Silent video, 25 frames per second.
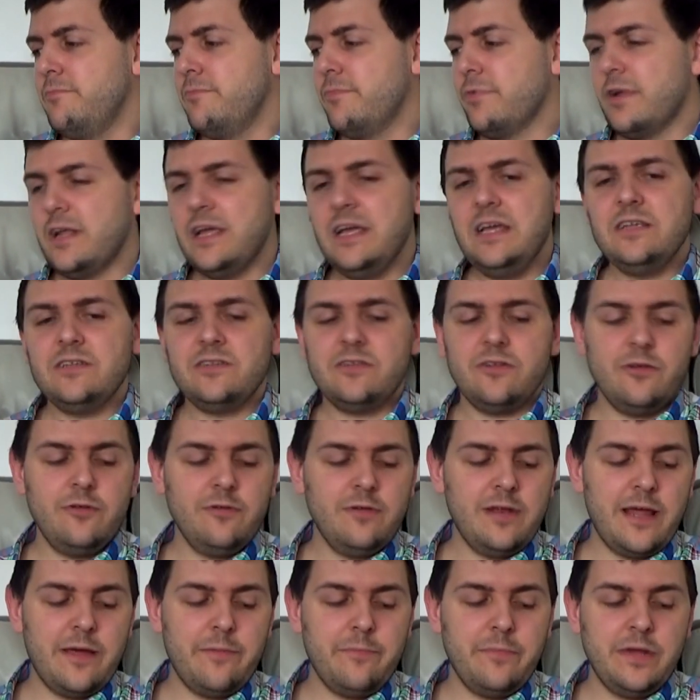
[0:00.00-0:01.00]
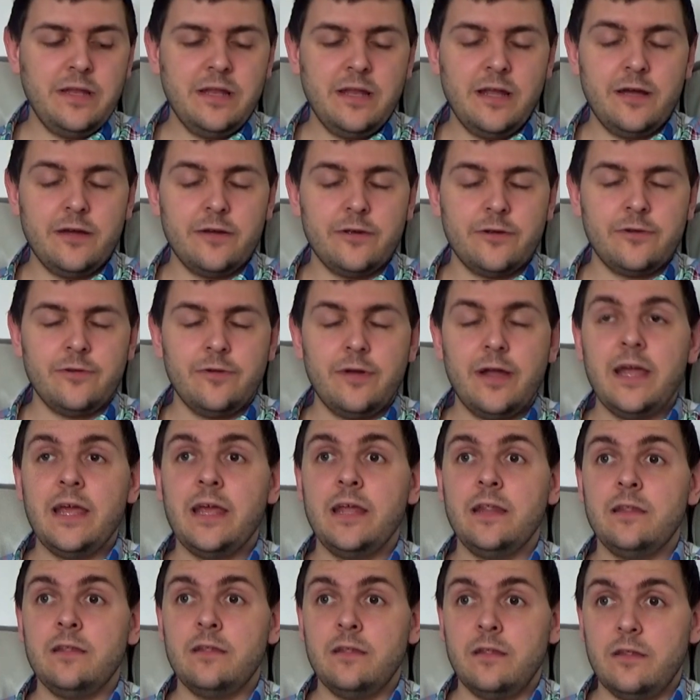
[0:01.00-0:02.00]
Please do let me know
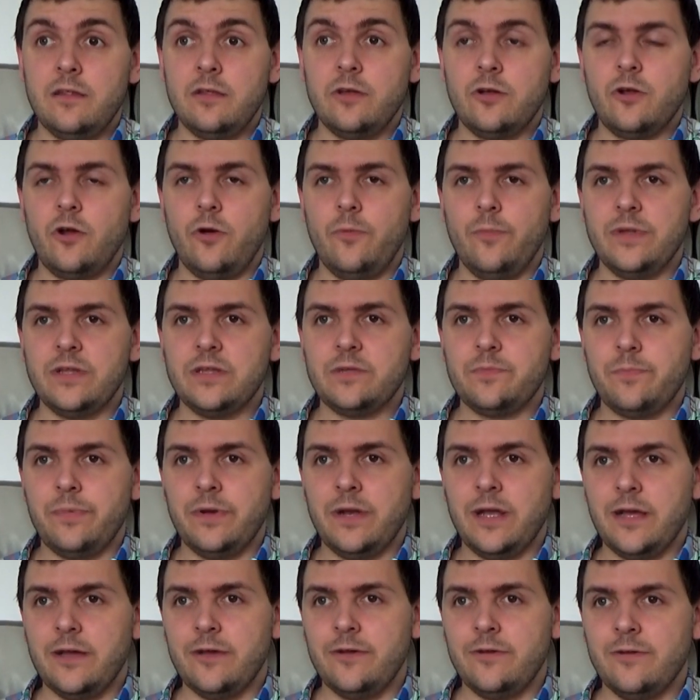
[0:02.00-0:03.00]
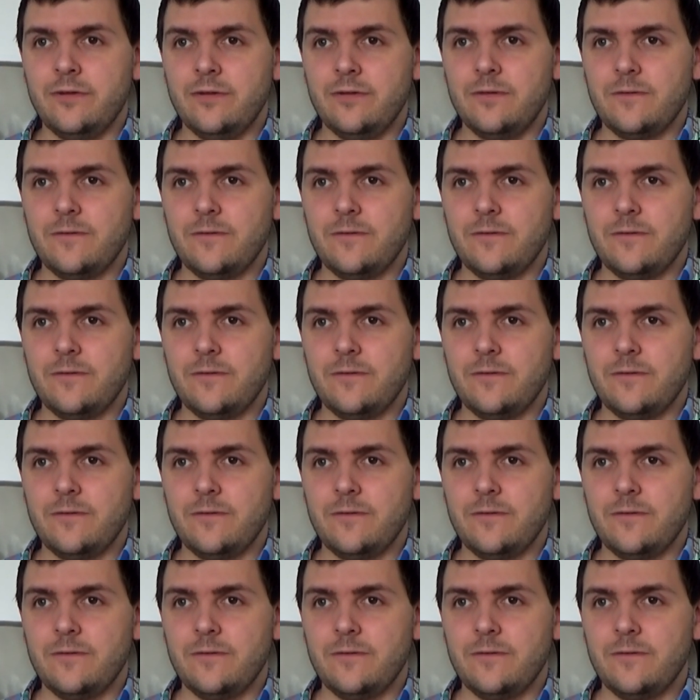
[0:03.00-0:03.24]
in the comments below.